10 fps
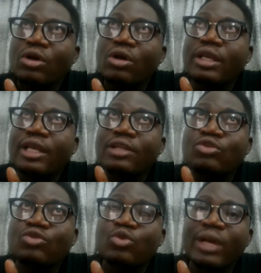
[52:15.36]

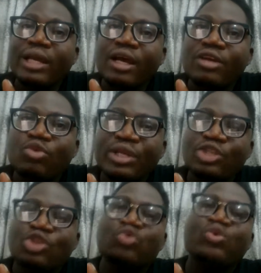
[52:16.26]
we're now doing
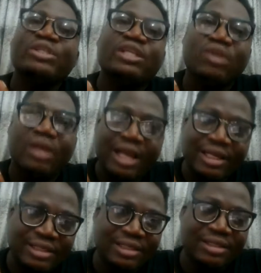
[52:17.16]

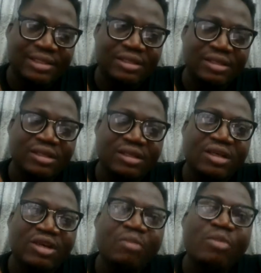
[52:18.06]
$200.
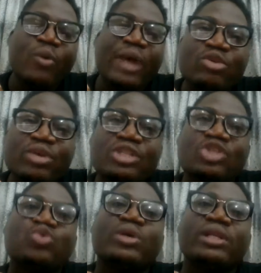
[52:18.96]
But we're doing
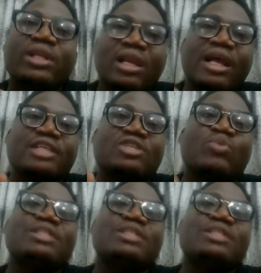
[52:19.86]
$200 with